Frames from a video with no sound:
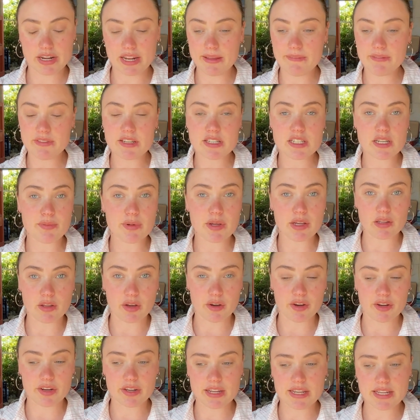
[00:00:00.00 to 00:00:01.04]
Even the shipping
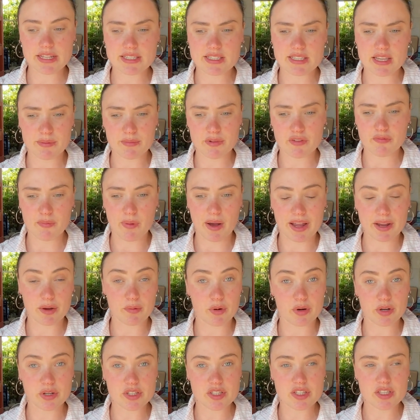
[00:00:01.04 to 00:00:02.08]
alone in some of my
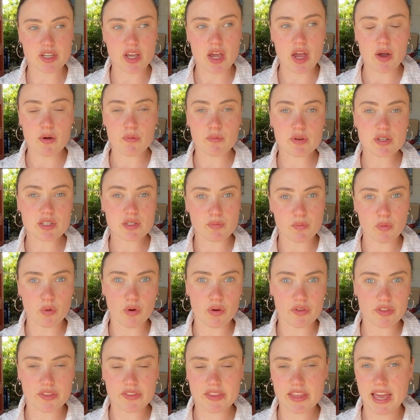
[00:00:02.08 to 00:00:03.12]
quotes was
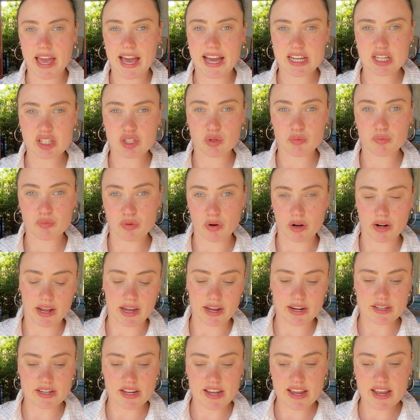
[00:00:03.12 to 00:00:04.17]
more than the actual
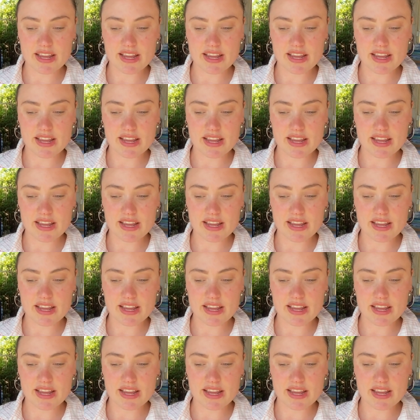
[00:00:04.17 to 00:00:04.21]
product.